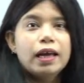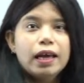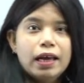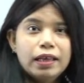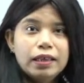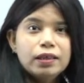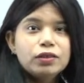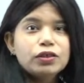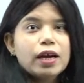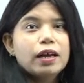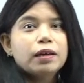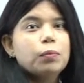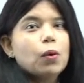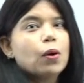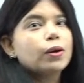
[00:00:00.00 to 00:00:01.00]
in the
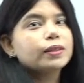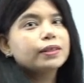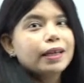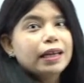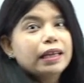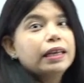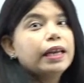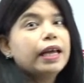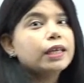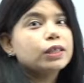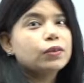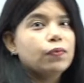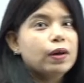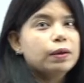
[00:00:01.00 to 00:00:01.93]
chat box in next 1